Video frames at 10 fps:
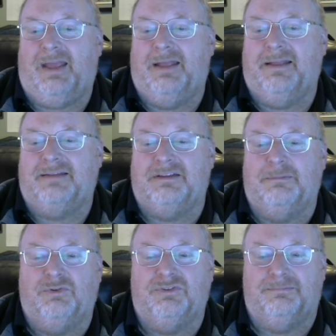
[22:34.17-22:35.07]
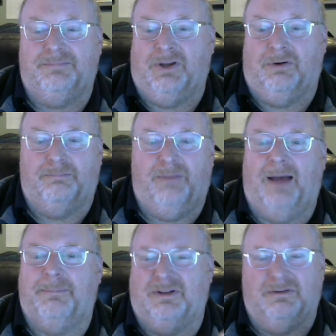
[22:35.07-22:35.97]
And that's the most,
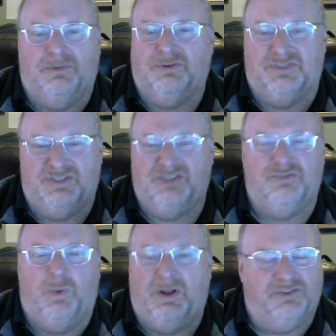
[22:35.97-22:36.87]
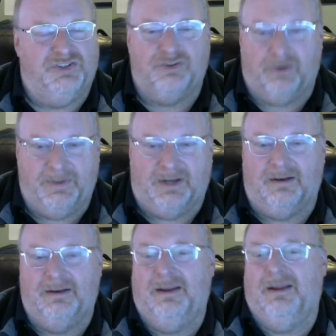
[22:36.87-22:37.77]
popular, most well-distributed.
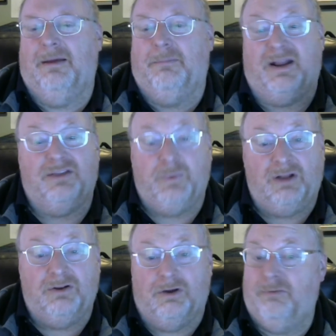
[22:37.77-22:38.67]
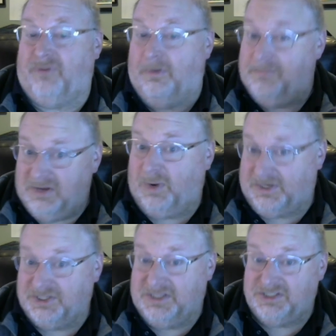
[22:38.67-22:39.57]
But as we all know from
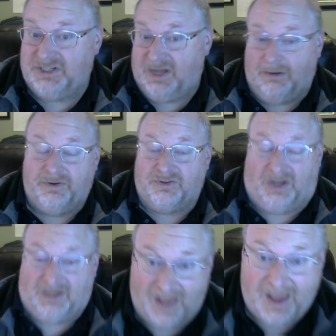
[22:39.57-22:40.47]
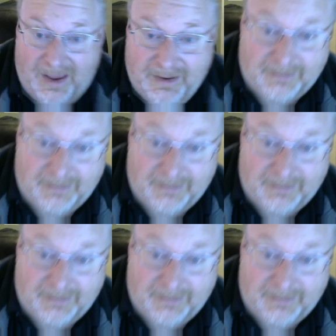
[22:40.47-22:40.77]
watching this channel, there's a lot